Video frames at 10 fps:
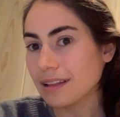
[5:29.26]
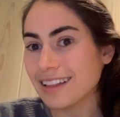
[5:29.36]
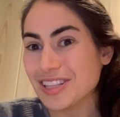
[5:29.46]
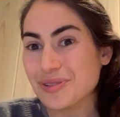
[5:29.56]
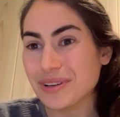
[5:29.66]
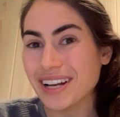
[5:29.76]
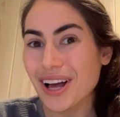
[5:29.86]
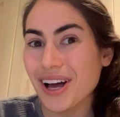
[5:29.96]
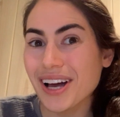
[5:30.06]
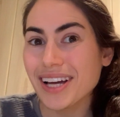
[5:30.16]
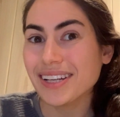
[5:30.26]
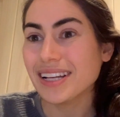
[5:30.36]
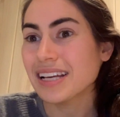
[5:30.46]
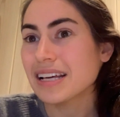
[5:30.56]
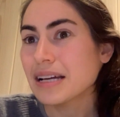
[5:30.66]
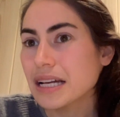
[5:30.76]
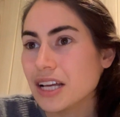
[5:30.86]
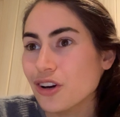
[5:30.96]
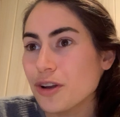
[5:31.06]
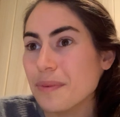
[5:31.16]
Let's read on.
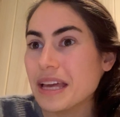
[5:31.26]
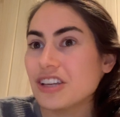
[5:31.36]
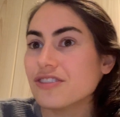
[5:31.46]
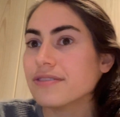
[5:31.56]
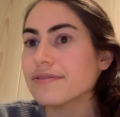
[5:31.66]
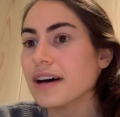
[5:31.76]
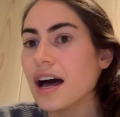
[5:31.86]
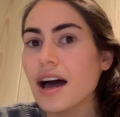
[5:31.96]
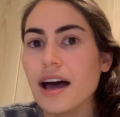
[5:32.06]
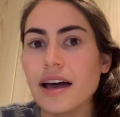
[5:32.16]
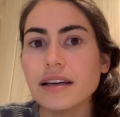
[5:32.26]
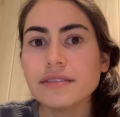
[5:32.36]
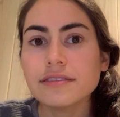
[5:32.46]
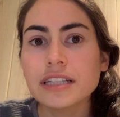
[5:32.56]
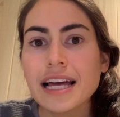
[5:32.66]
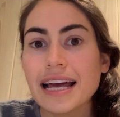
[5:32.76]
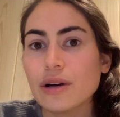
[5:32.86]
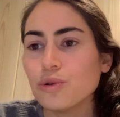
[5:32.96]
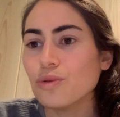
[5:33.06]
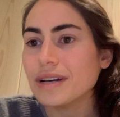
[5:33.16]
Go to page 5.
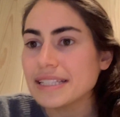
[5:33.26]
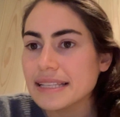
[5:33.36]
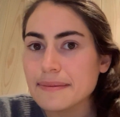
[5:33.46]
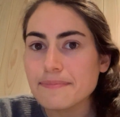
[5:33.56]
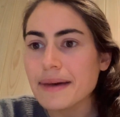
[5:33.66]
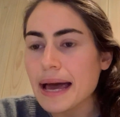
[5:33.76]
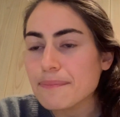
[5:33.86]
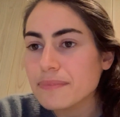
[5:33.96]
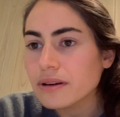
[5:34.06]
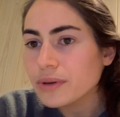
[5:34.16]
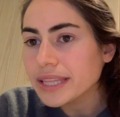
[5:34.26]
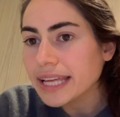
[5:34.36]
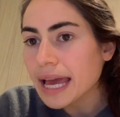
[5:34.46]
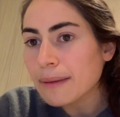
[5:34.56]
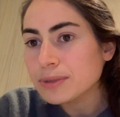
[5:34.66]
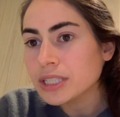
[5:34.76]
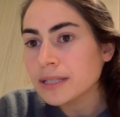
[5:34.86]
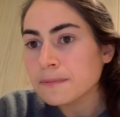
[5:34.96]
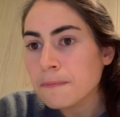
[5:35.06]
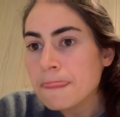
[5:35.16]
Ooh, I see a map with the
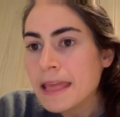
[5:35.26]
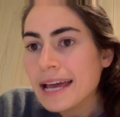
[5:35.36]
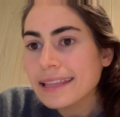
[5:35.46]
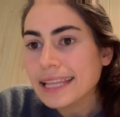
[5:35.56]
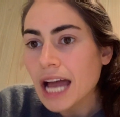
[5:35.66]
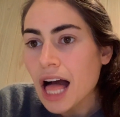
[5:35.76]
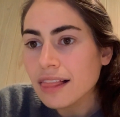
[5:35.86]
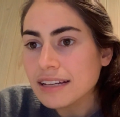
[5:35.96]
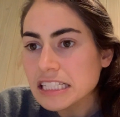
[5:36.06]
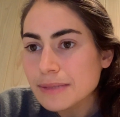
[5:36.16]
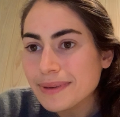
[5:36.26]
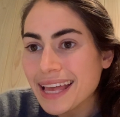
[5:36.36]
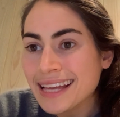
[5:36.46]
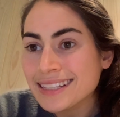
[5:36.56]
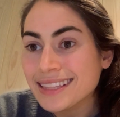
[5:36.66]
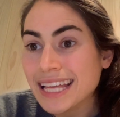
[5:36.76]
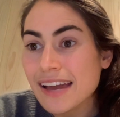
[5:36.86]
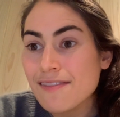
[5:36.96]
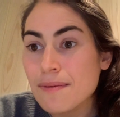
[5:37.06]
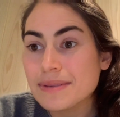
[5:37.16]
caption, "The colonists began to think
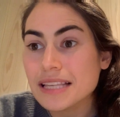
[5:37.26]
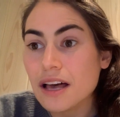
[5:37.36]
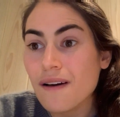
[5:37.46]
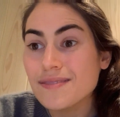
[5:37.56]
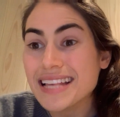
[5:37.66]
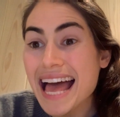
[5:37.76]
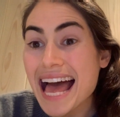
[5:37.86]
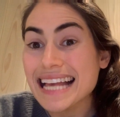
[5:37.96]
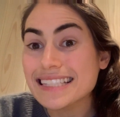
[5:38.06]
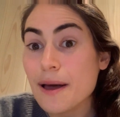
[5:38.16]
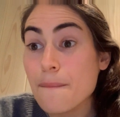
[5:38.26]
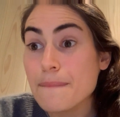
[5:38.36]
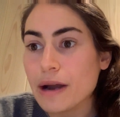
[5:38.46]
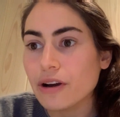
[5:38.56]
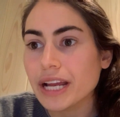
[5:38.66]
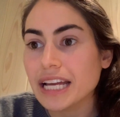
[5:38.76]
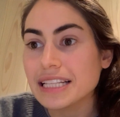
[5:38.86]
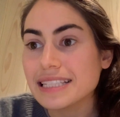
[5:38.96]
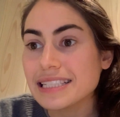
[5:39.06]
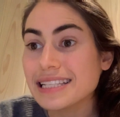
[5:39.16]
of themselves as
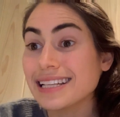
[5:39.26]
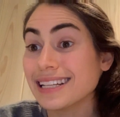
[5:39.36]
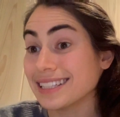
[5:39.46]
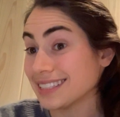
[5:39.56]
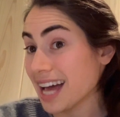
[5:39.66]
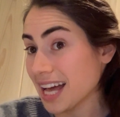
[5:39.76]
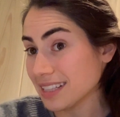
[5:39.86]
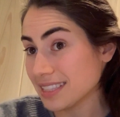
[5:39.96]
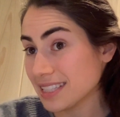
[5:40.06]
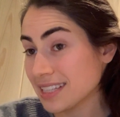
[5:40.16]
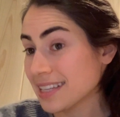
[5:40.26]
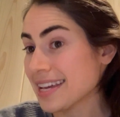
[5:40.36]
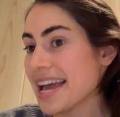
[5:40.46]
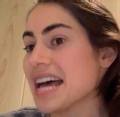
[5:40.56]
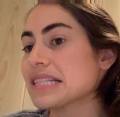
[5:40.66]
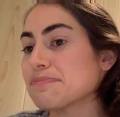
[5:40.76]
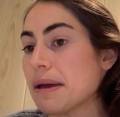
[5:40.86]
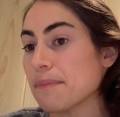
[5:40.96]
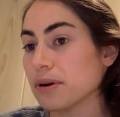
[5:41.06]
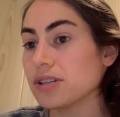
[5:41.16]
Americans, not as
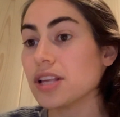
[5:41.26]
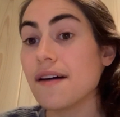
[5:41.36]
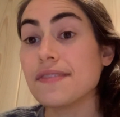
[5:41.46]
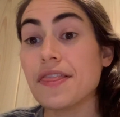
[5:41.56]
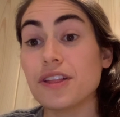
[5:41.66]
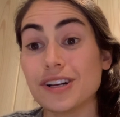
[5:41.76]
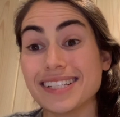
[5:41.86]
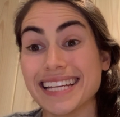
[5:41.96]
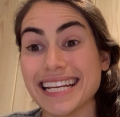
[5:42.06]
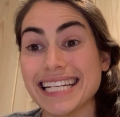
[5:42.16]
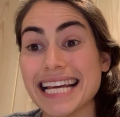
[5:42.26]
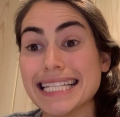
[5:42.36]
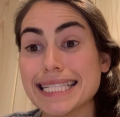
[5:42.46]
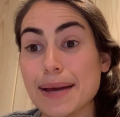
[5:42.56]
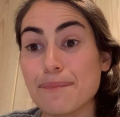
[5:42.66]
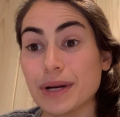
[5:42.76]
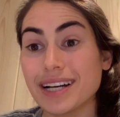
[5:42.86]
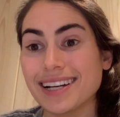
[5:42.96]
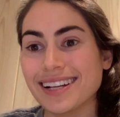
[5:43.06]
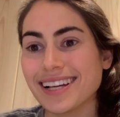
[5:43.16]
members of the 13
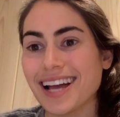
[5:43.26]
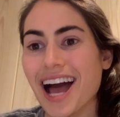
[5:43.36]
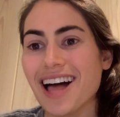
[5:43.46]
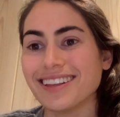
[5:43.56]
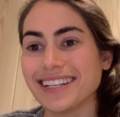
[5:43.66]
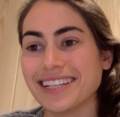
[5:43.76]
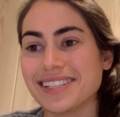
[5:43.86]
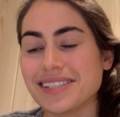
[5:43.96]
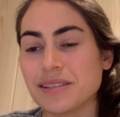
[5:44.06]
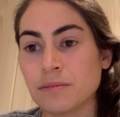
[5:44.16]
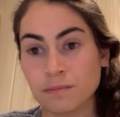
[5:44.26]
separate colonies."